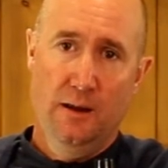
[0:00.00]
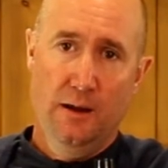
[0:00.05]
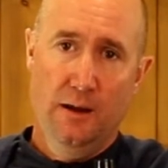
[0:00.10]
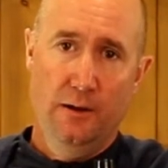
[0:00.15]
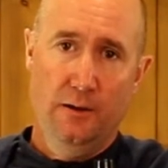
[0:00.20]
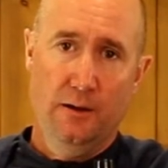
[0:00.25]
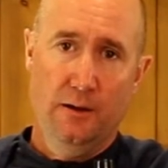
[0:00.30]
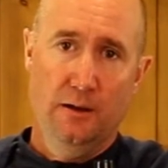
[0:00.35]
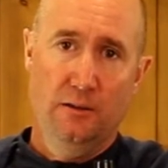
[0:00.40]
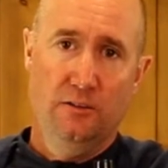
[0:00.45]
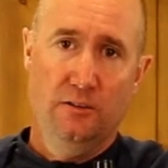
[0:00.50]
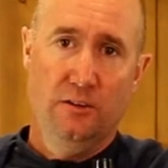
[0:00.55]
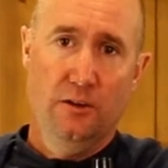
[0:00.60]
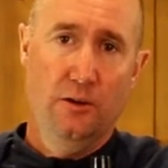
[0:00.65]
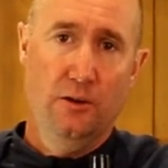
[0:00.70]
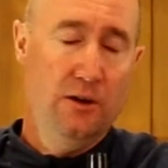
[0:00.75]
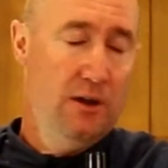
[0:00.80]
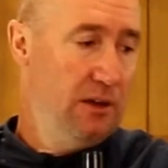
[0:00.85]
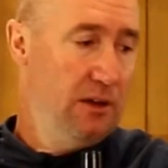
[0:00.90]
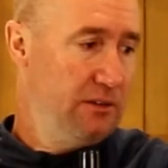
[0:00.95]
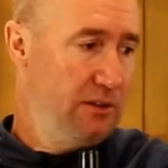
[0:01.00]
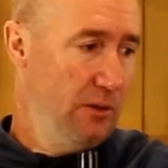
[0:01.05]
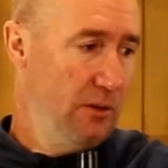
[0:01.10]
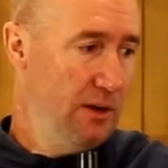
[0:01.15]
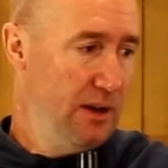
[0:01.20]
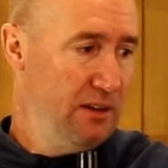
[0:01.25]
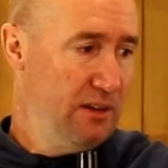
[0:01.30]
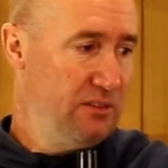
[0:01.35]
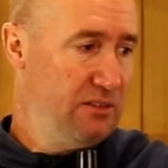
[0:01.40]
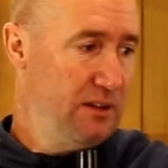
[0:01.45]
Okay, so
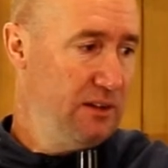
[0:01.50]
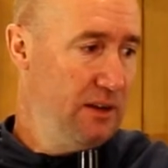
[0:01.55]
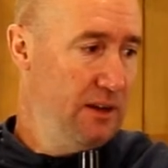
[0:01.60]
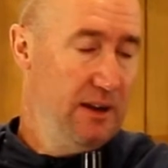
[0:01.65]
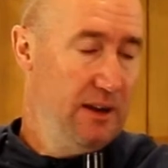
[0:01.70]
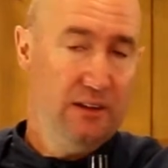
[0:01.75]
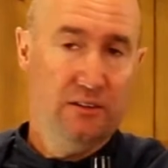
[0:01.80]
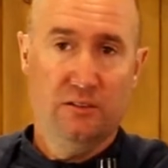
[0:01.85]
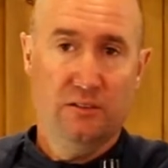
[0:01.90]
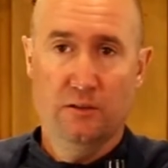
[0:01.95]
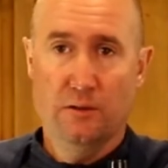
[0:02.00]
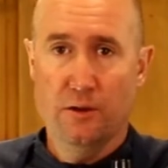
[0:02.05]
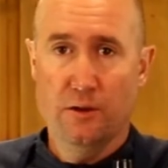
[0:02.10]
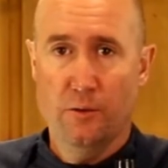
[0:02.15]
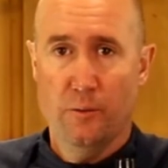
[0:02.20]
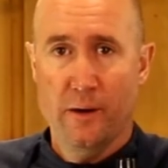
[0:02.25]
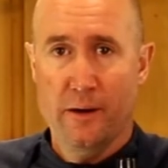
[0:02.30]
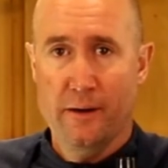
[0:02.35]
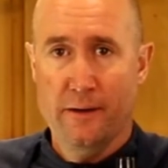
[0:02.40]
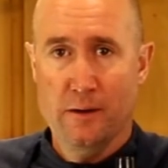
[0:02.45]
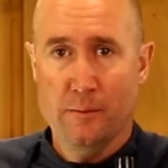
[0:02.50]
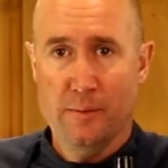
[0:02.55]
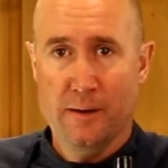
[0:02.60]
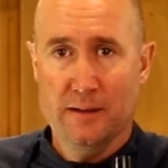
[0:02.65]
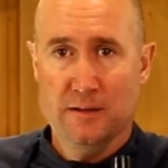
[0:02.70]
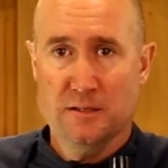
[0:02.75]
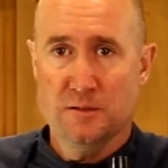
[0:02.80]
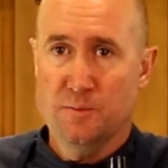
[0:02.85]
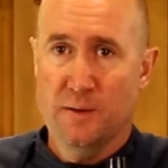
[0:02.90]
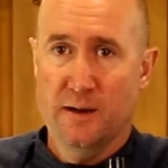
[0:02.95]
unless you're not worried
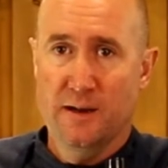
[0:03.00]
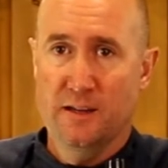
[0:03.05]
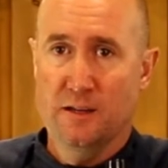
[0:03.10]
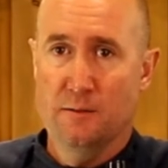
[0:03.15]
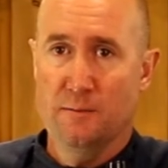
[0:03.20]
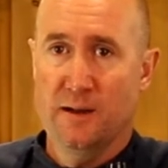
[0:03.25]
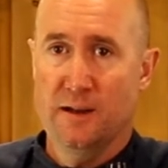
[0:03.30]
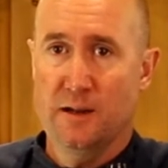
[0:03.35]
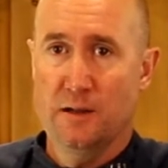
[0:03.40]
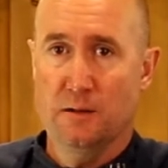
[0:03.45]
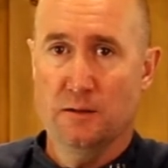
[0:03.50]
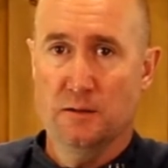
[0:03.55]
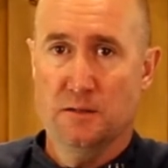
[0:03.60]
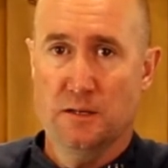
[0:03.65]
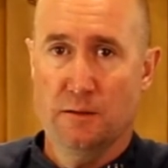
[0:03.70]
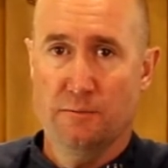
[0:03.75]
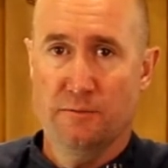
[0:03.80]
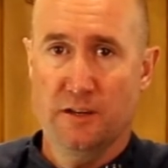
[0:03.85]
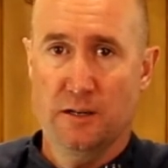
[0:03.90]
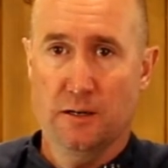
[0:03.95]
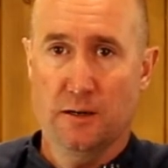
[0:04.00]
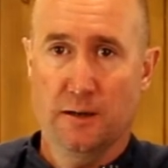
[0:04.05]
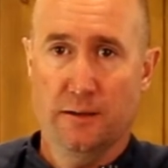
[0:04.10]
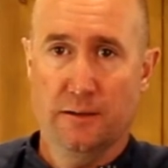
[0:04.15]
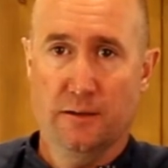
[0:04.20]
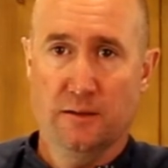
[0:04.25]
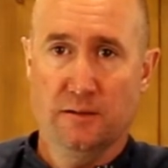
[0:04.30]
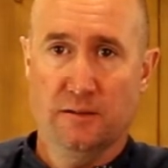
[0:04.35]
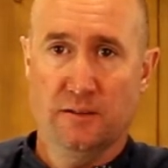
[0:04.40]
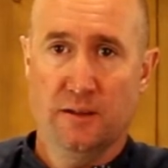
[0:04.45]
about spending the money on something like
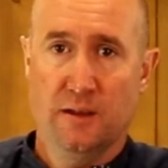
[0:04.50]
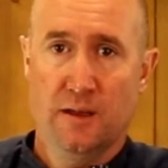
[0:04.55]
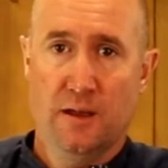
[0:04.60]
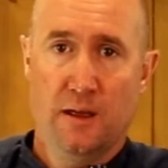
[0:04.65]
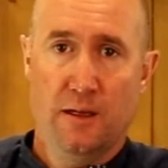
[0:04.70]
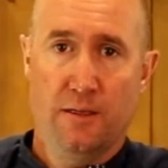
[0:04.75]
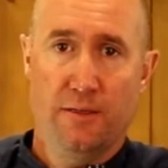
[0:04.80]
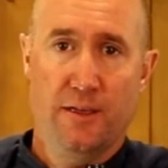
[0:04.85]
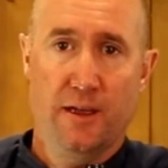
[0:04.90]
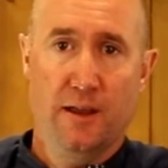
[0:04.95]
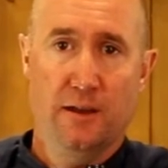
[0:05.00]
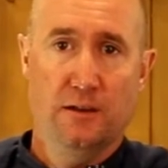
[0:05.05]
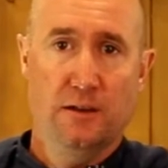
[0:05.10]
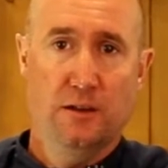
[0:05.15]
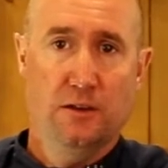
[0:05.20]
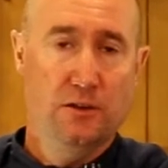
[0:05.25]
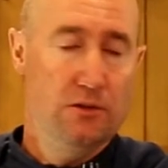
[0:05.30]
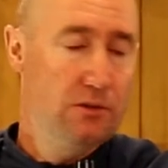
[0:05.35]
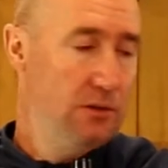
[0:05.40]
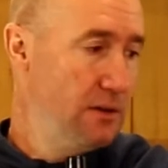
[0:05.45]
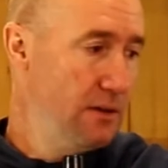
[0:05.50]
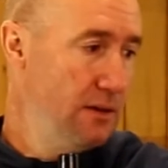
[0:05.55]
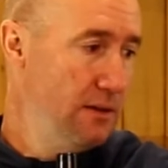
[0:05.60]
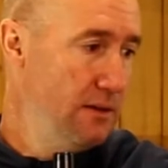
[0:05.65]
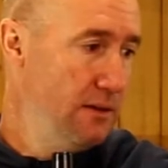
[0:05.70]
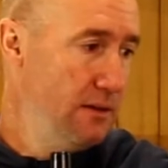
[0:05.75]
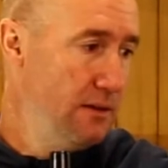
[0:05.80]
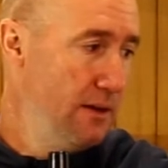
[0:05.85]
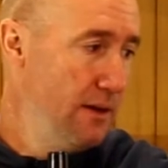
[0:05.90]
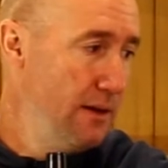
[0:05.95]
this, then you
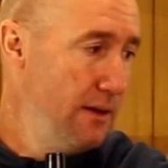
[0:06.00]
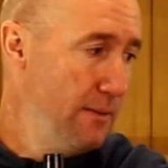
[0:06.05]
can